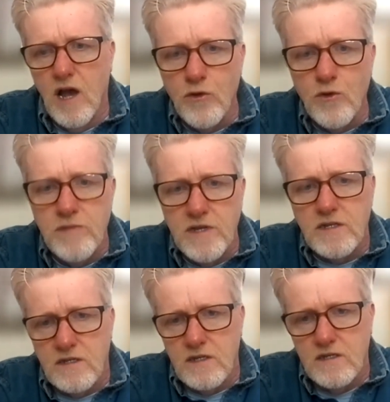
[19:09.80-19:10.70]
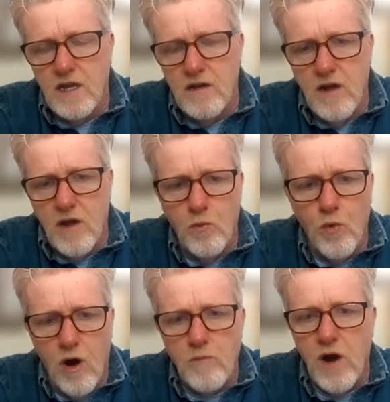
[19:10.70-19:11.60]
other businesses, then
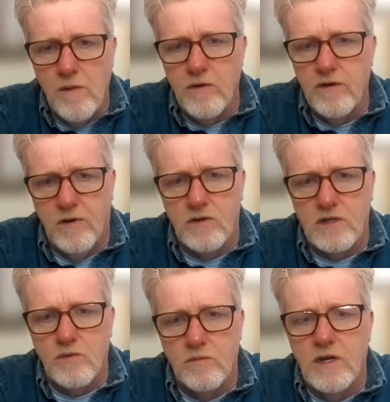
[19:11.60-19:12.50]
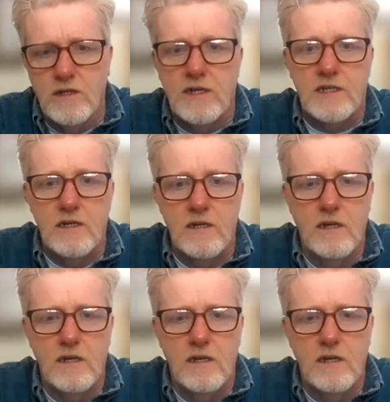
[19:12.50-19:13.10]
our primary focus would be on LinkedIn.